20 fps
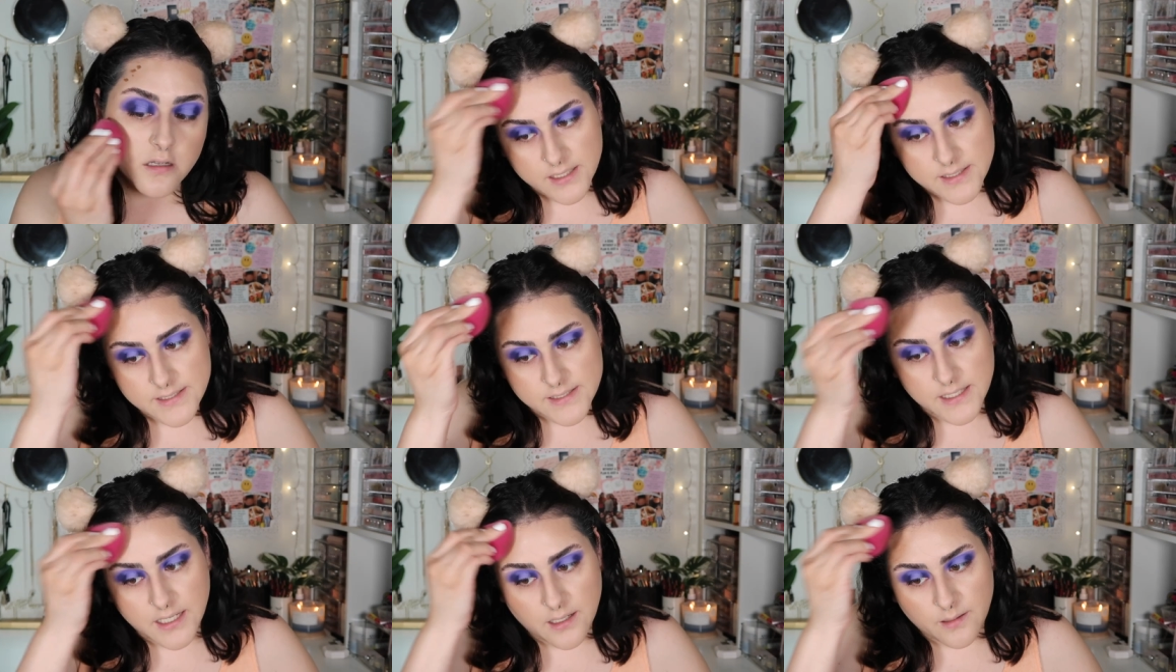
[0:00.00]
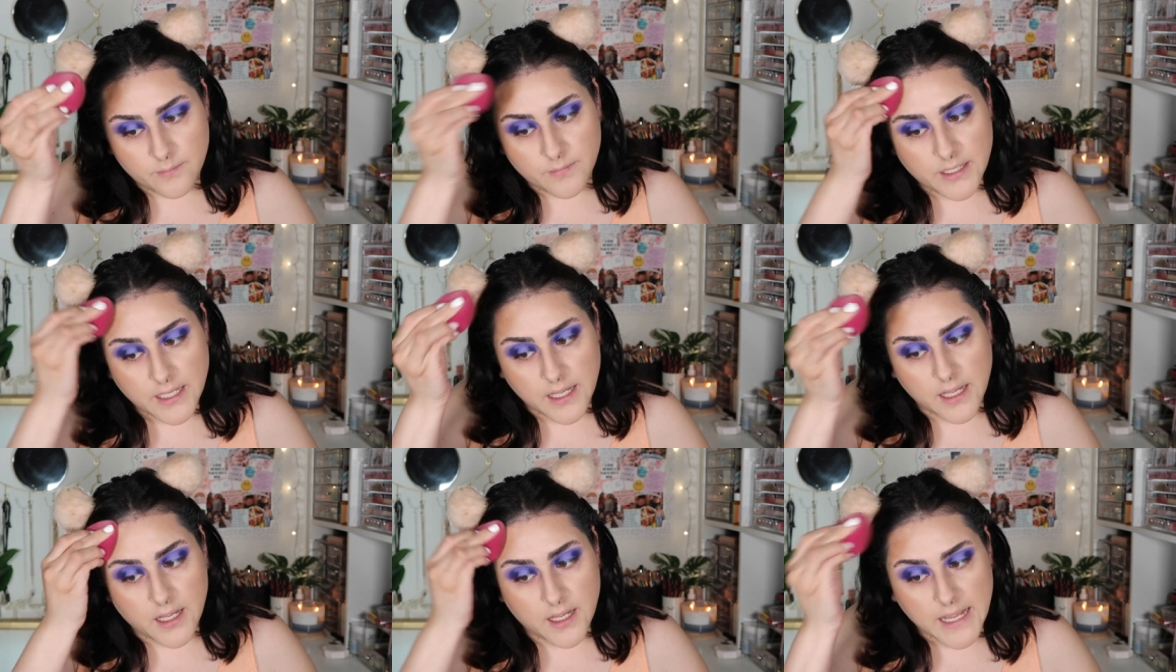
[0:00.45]
Some
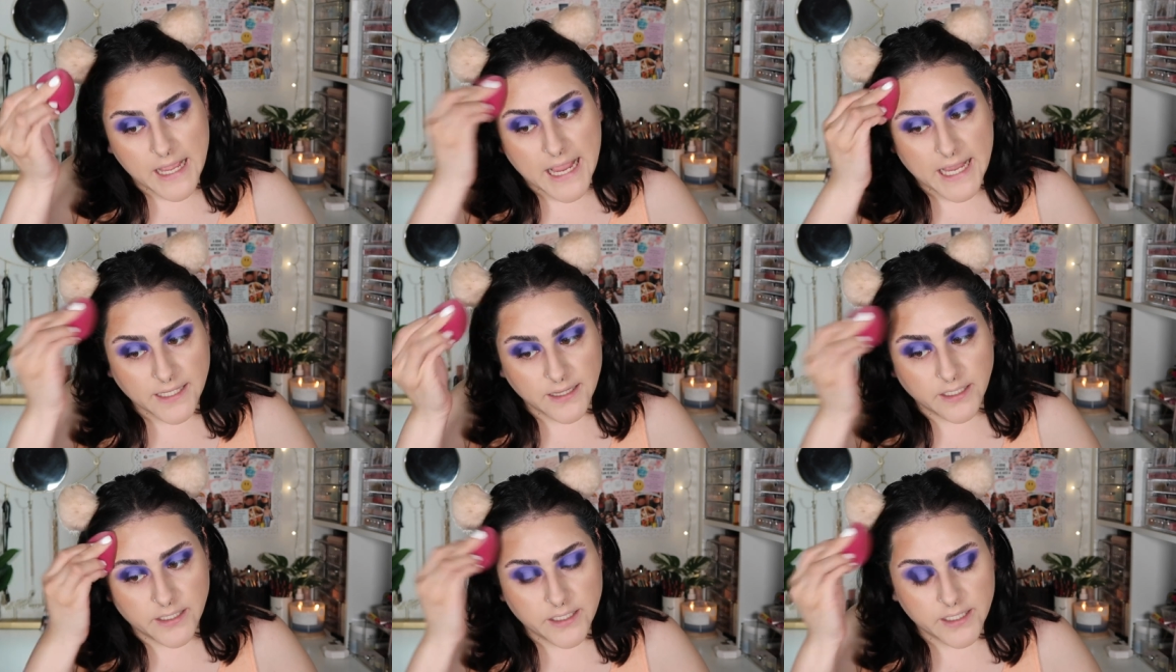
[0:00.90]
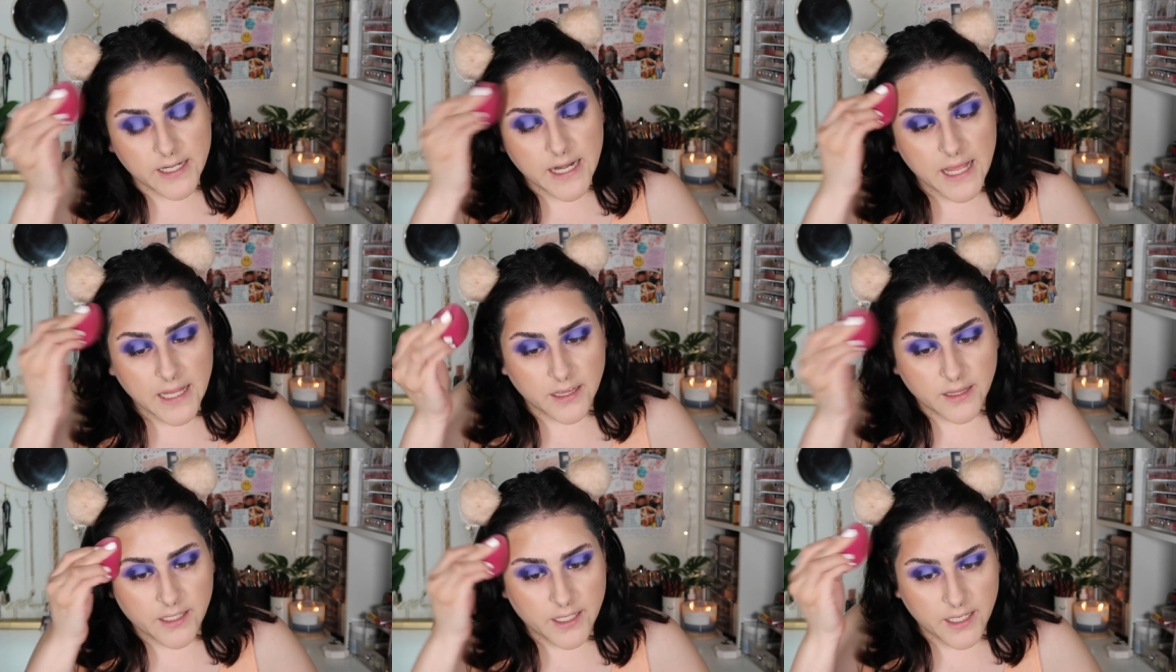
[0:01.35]
highlighted
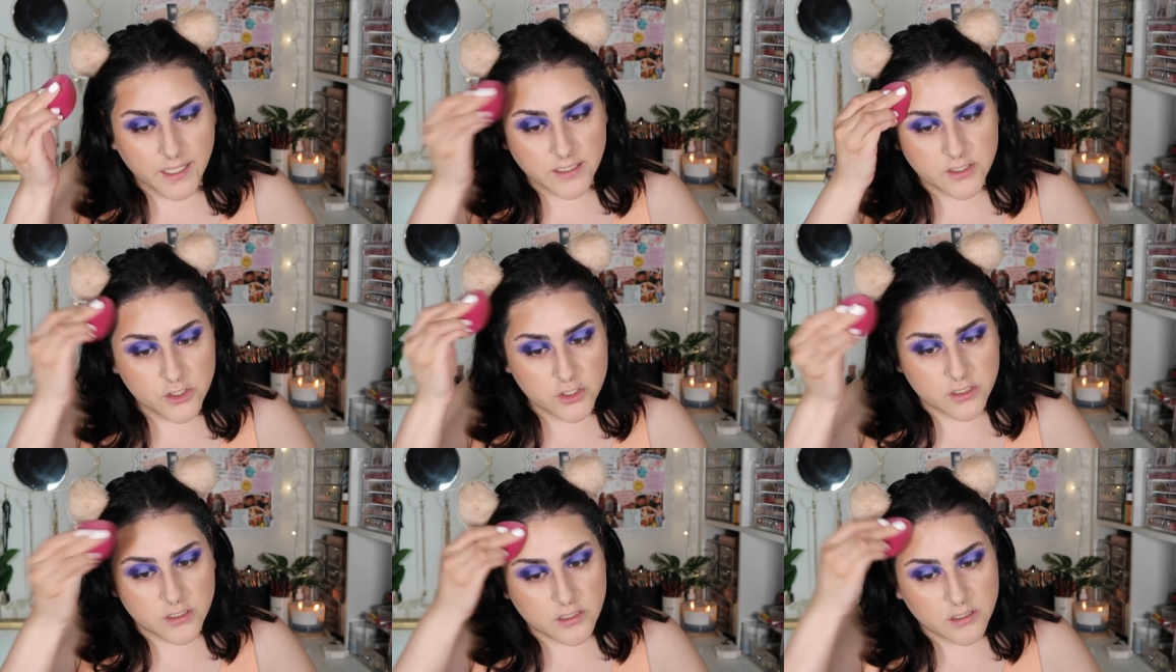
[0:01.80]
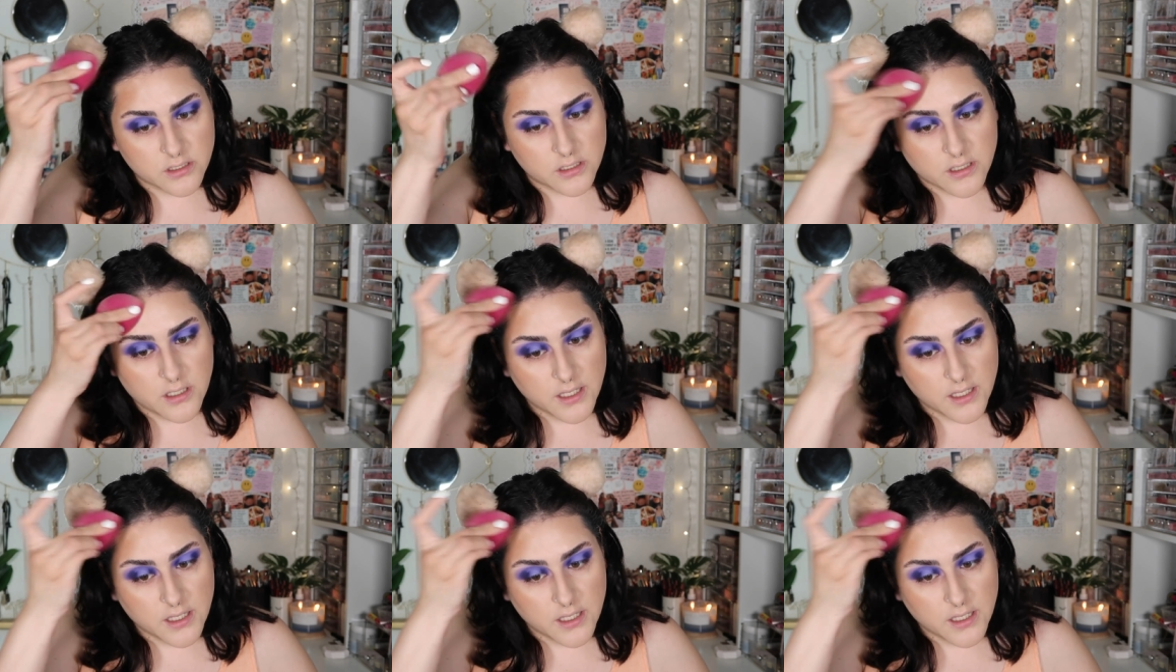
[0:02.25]
alleged